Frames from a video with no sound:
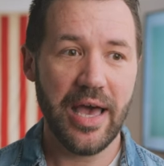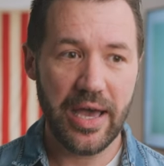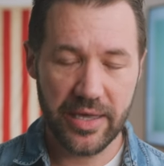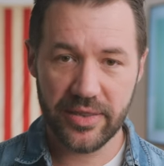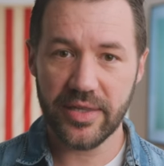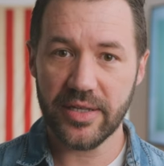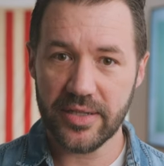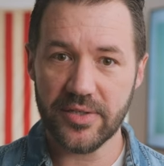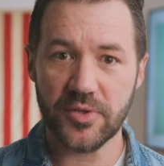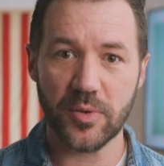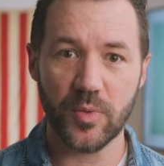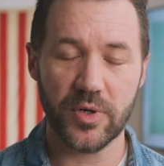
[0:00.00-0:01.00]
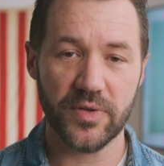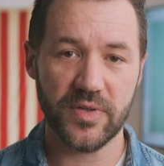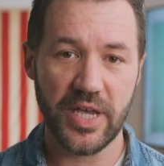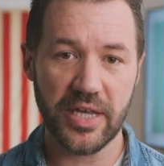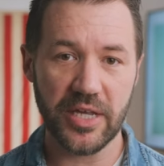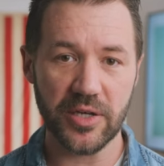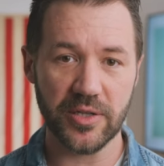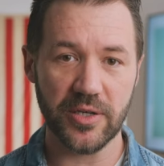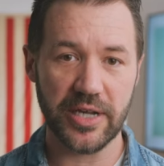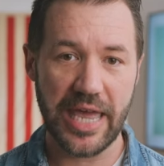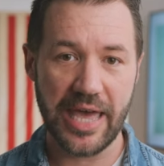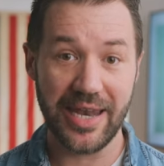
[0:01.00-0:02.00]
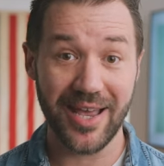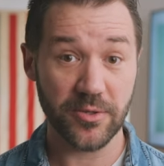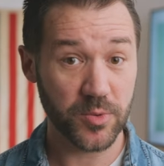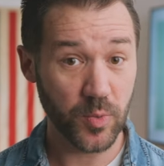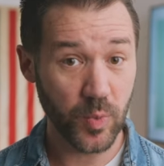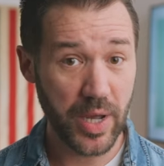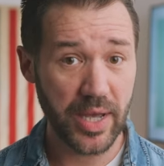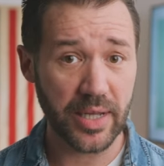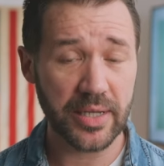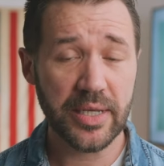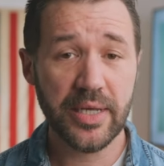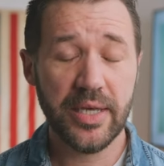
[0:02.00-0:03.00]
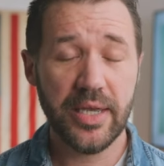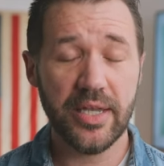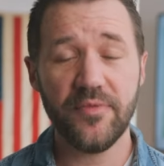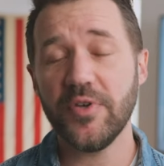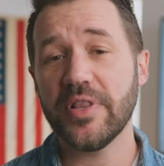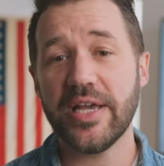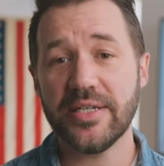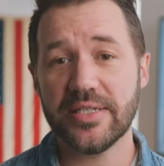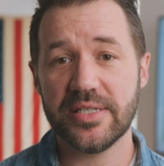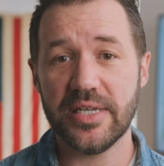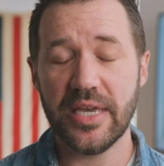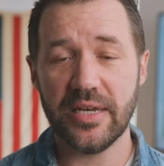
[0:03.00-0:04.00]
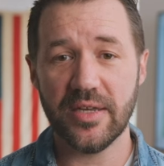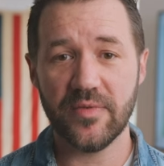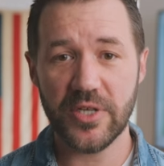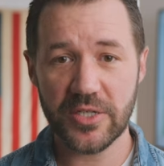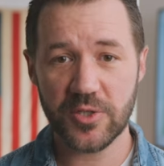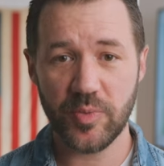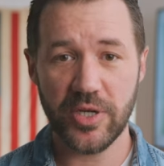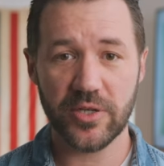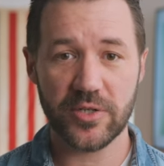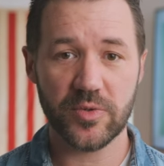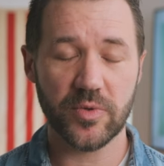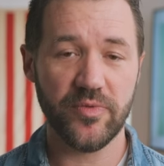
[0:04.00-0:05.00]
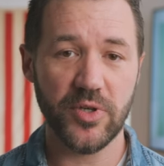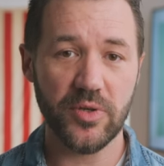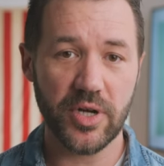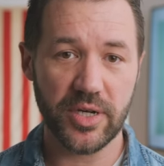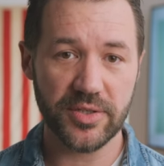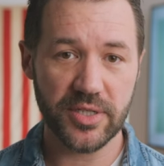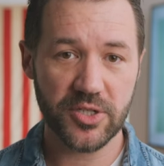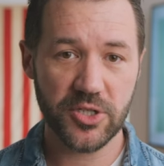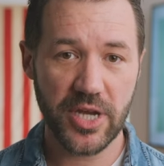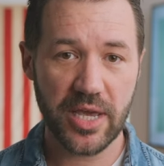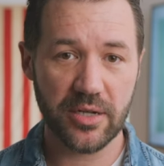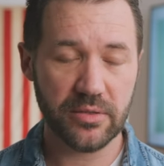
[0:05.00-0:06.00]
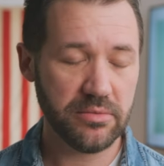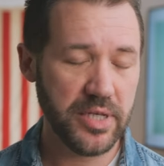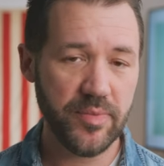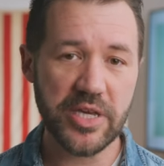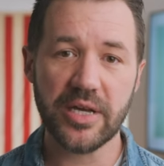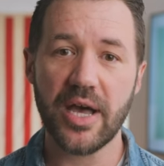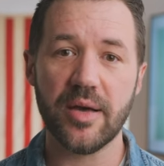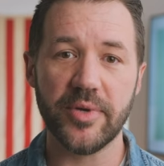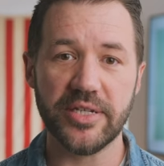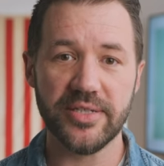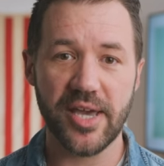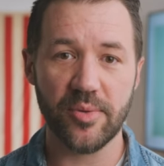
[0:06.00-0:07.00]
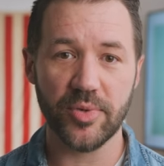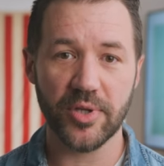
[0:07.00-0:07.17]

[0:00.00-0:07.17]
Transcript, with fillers: I think these are worth taking a look at as well. And if you'd like to see any of these speakers reviewed on this channel, leave me a comment down